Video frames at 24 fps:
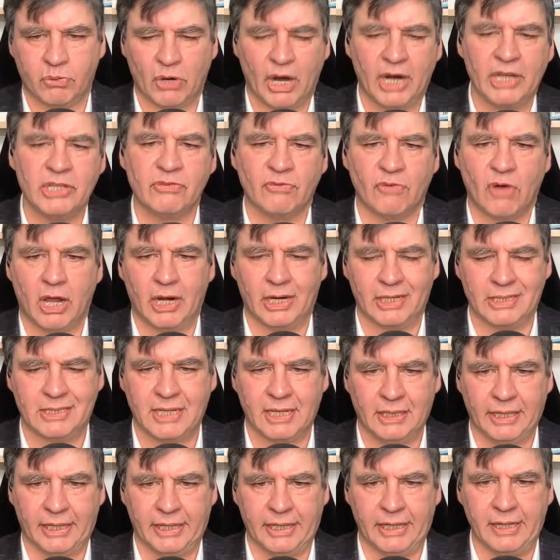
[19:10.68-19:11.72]
price
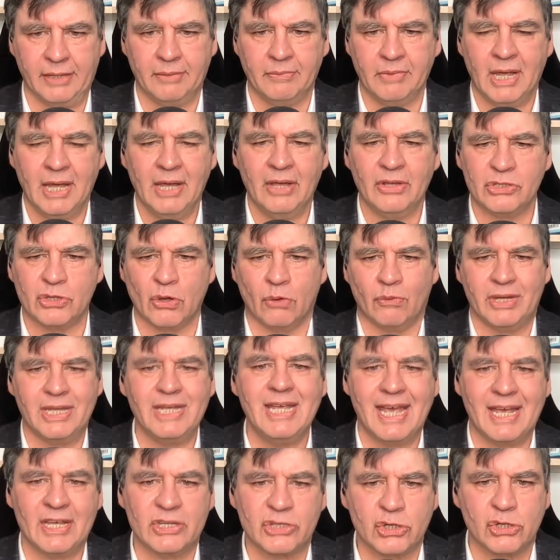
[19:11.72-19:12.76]
volatility. So
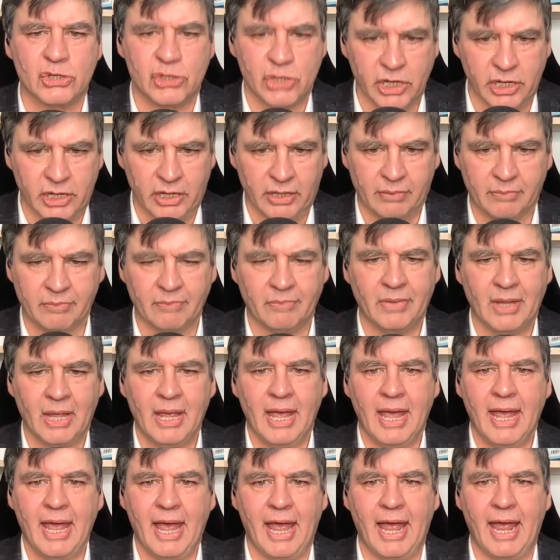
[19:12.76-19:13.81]
ESG.
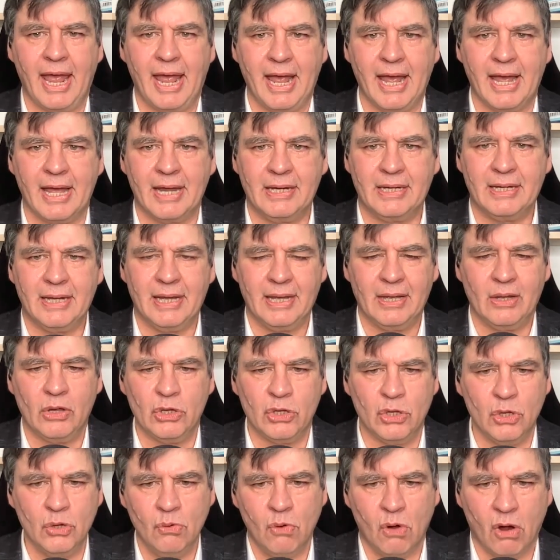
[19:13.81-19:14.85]
And
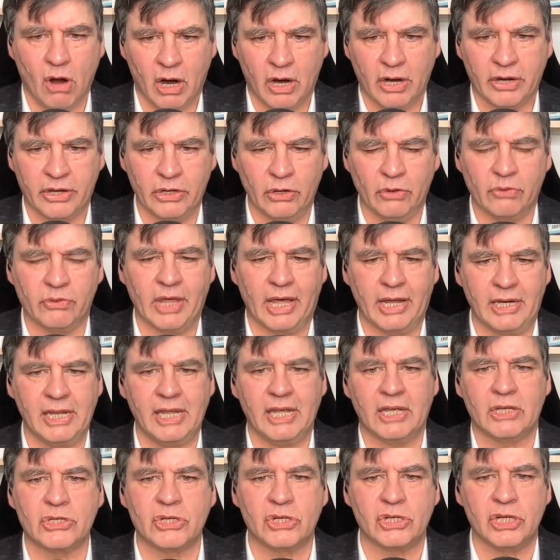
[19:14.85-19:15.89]
you argue that
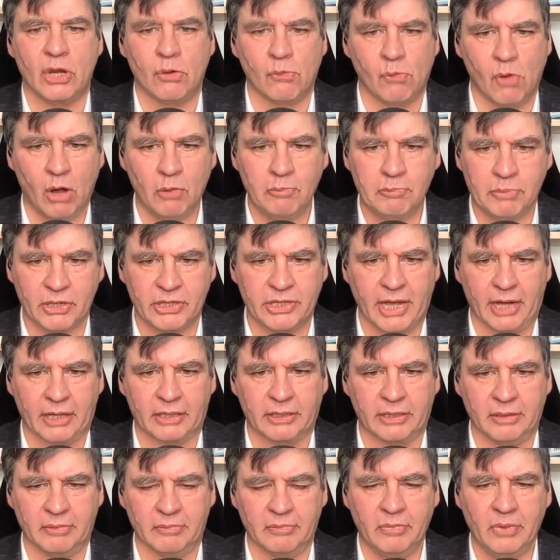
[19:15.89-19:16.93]
ESG won't
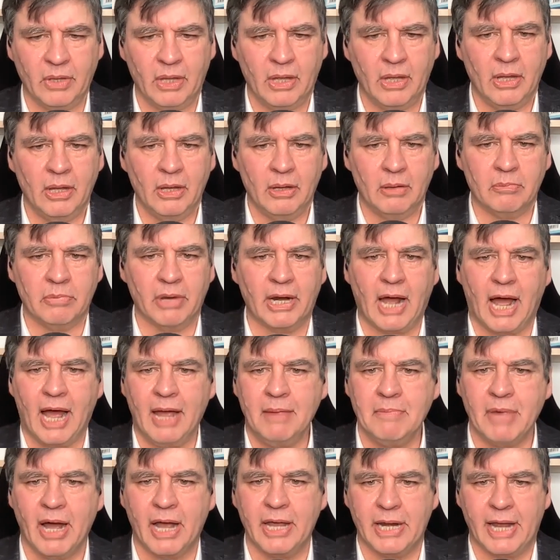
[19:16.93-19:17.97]
protect them, but I
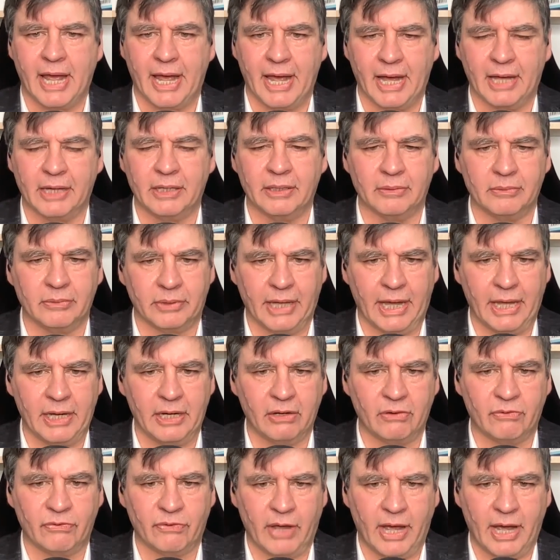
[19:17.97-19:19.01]
might add that,
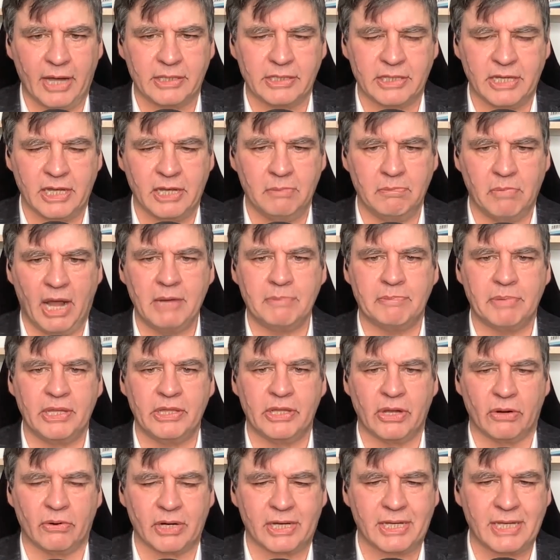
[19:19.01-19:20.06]
in fact, it might be
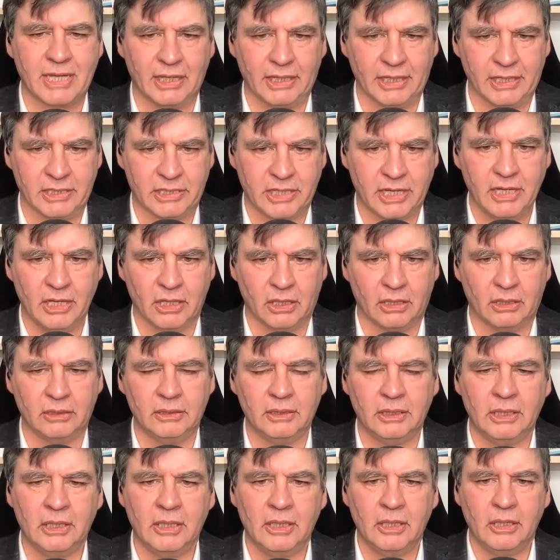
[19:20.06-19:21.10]
their Achilles heel,
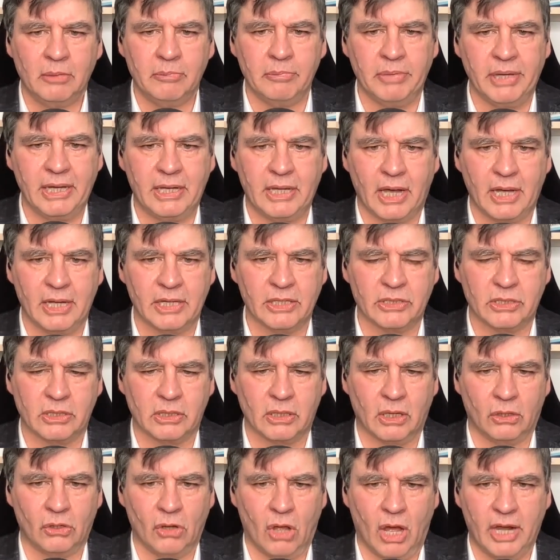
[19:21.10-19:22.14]
because
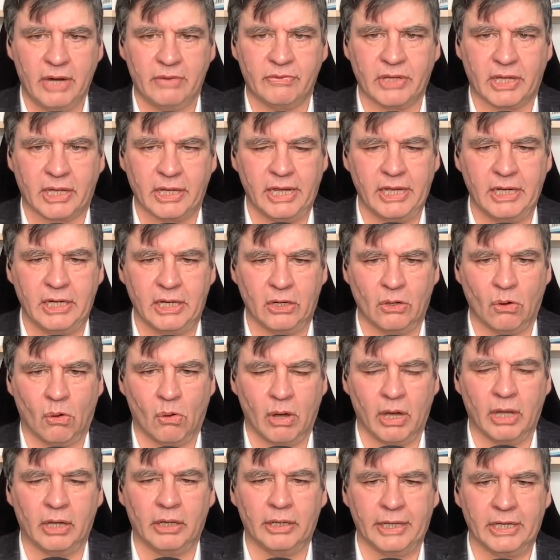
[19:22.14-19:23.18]
a lot of the Canadian
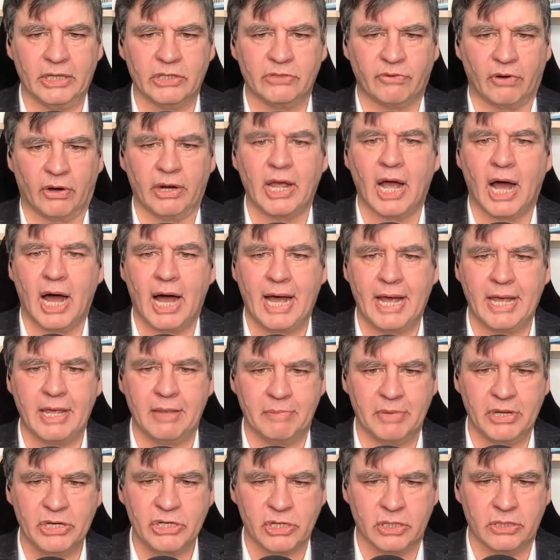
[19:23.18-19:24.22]
oil is very high
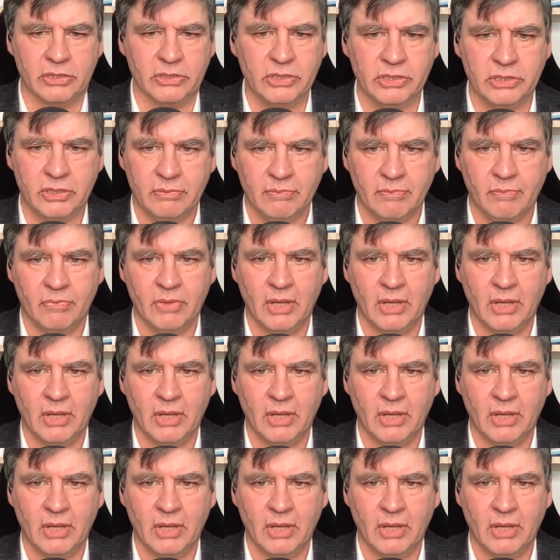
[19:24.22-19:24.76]
emissions,